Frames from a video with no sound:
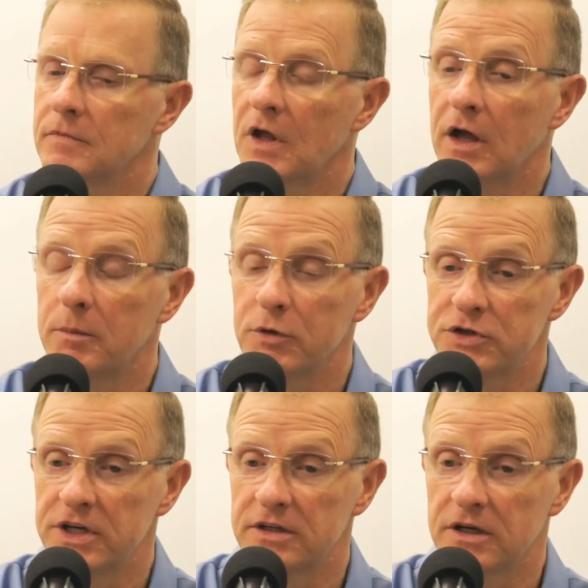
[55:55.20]
I
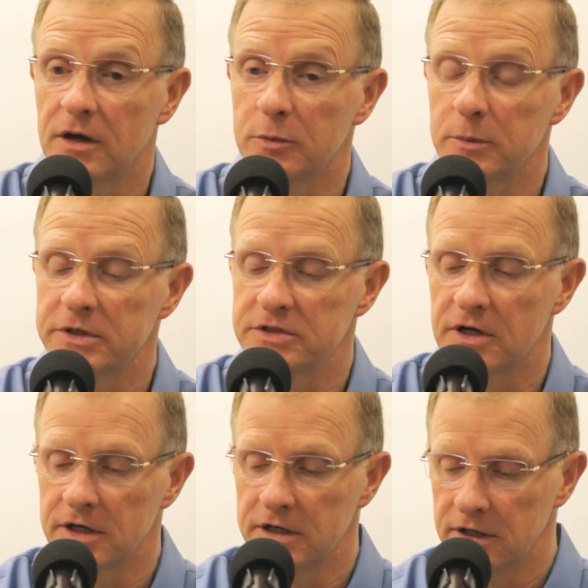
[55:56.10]
appreciate the compliments,
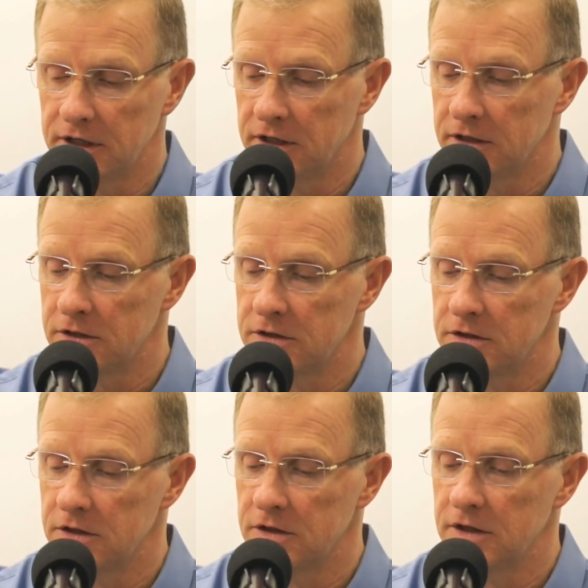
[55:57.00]
Todd. And
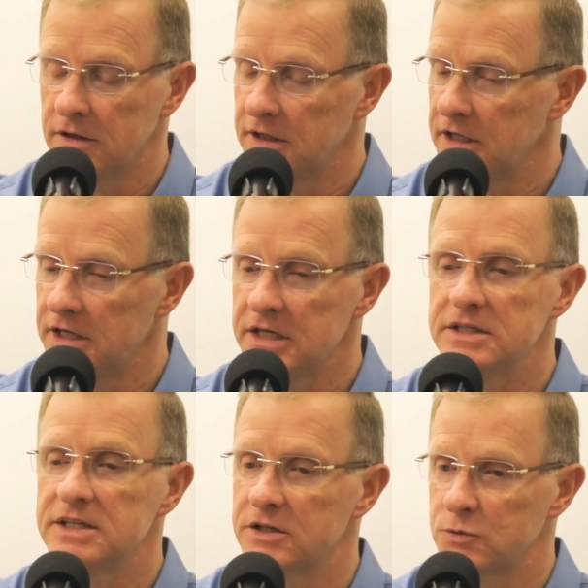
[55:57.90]
the, the
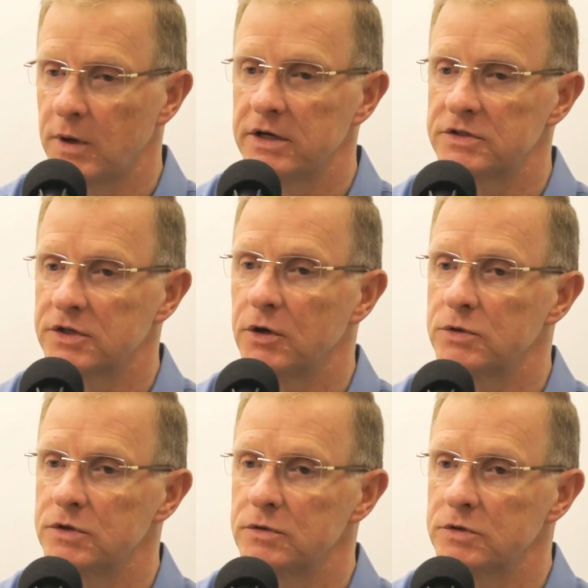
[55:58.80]
easiest way is to go to